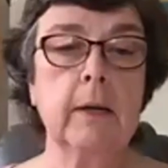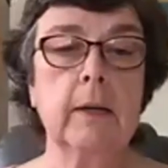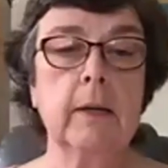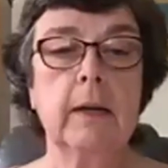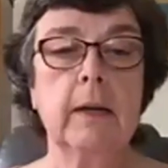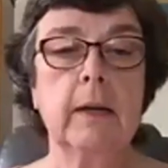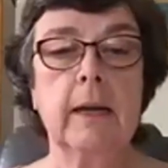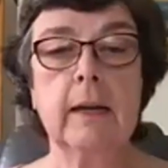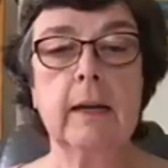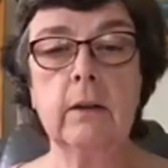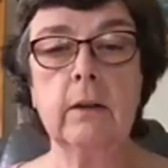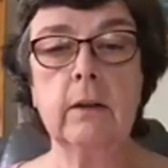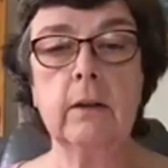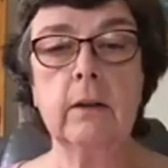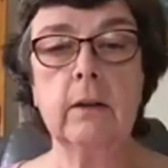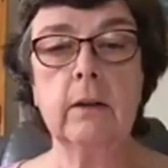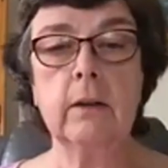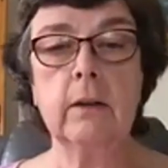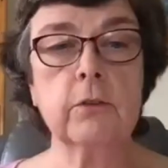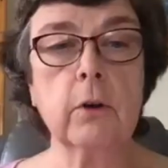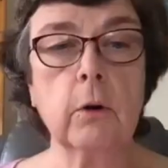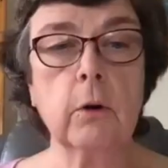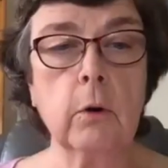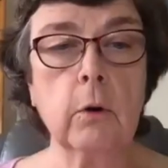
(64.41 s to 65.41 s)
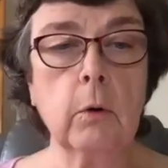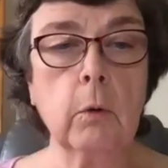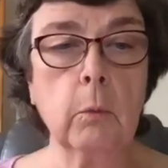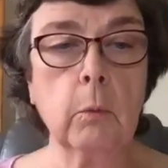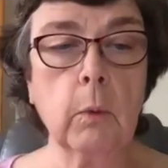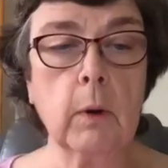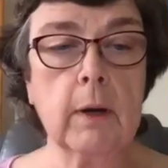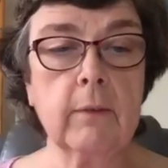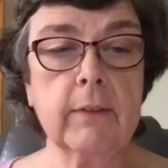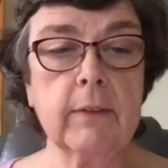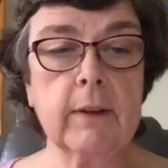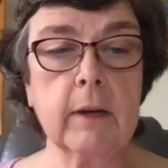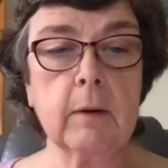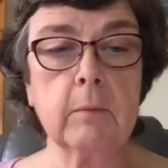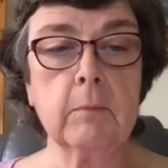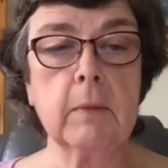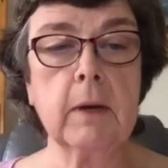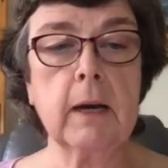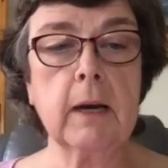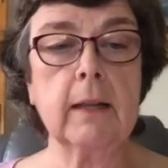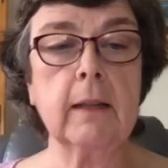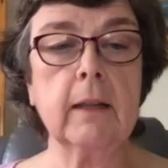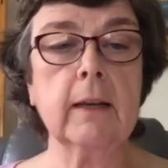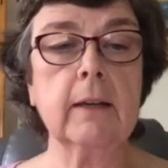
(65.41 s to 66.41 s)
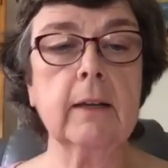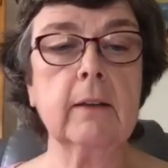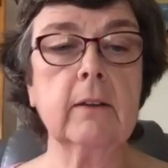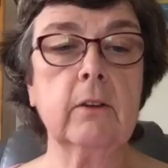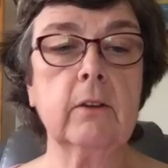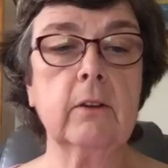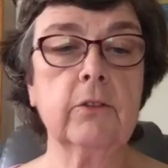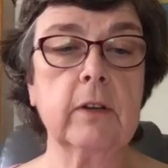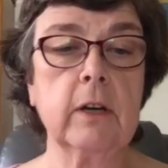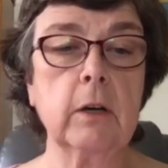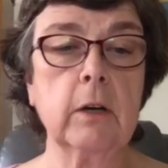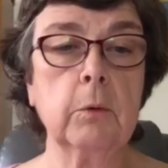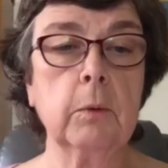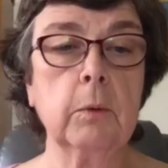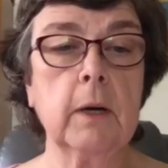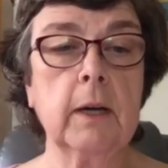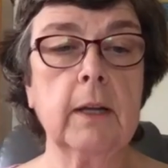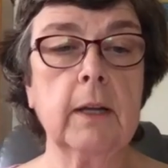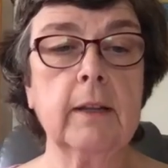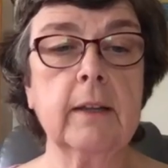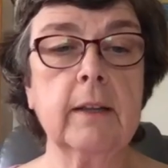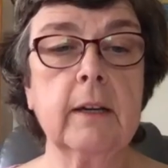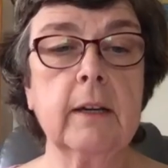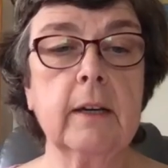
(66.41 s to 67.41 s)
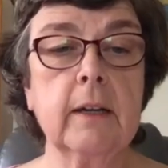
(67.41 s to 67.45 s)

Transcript: And so one of them I'd like to start with